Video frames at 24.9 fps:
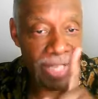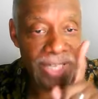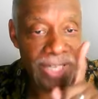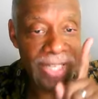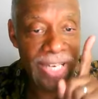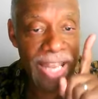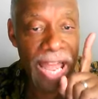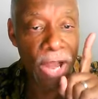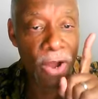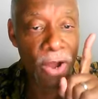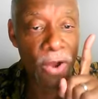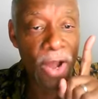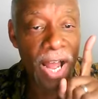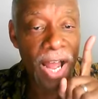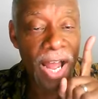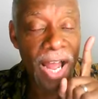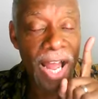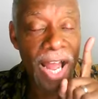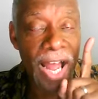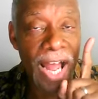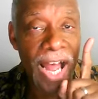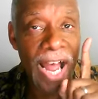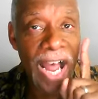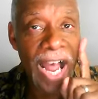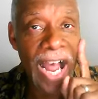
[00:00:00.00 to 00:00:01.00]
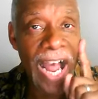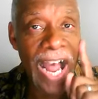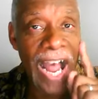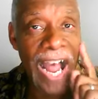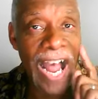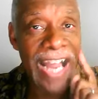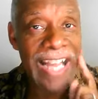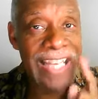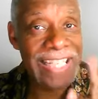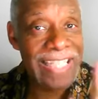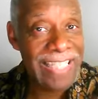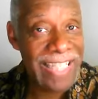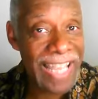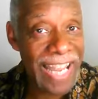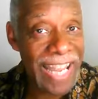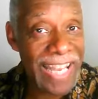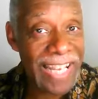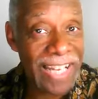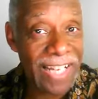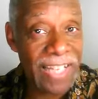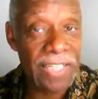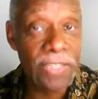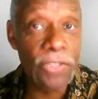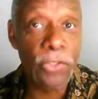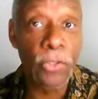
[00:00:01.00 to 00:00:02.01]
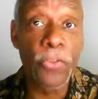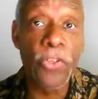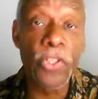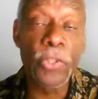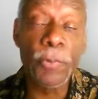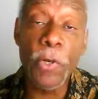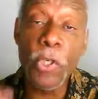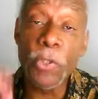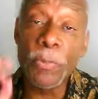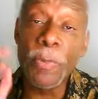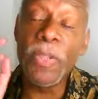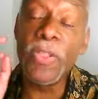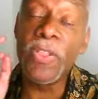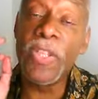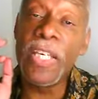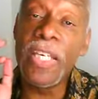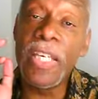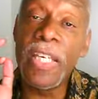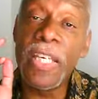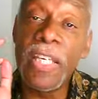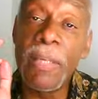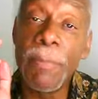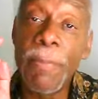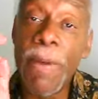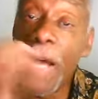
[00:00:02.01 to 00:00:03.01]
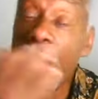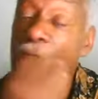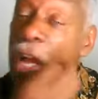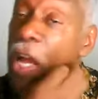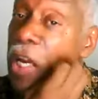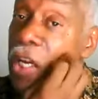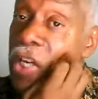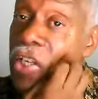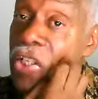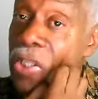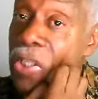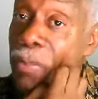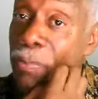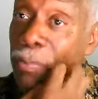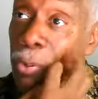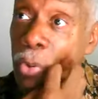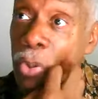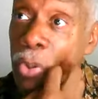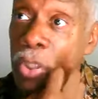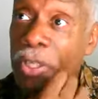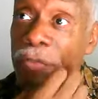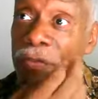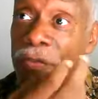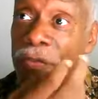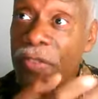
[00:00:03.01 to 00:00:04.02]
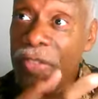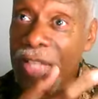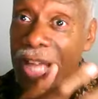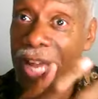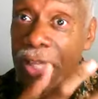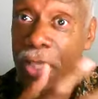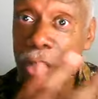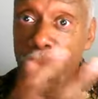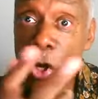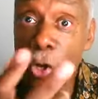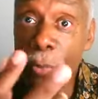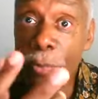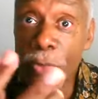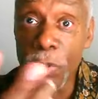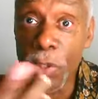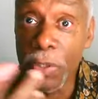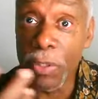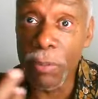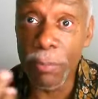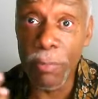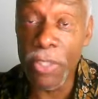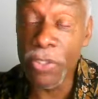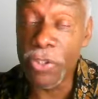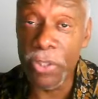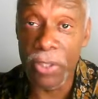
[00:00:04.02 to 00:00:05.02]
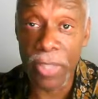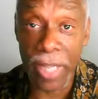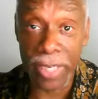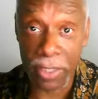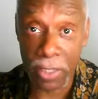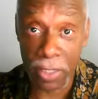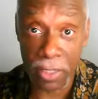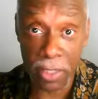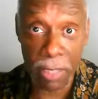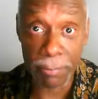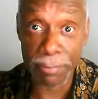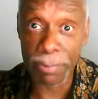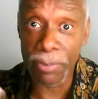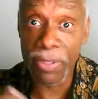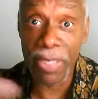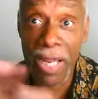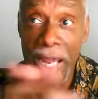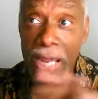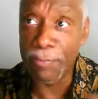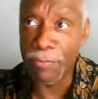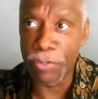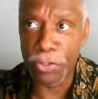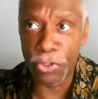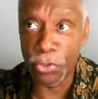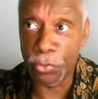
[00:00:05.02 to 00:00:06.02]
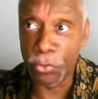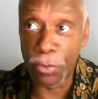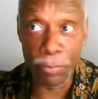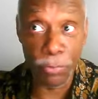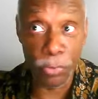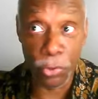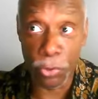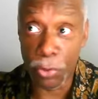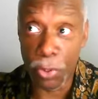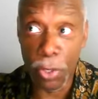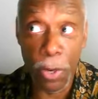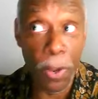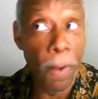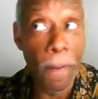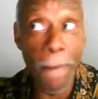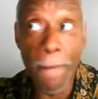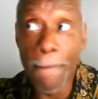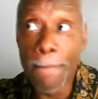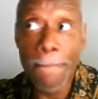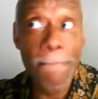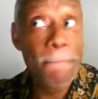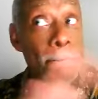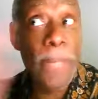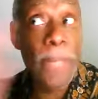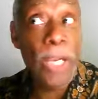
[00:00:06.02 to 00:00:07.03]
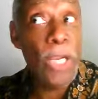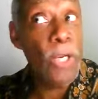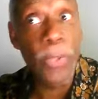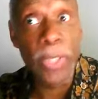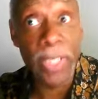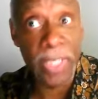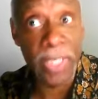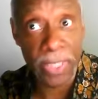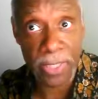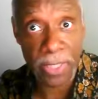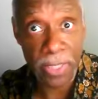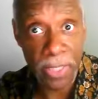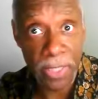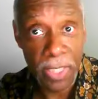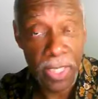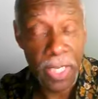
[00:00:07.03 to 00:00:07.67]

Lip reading: Now, Isaiah, so they're supposed to be thinking about, because the pool of Siloam is only mentioned like a couple times in scripture, period.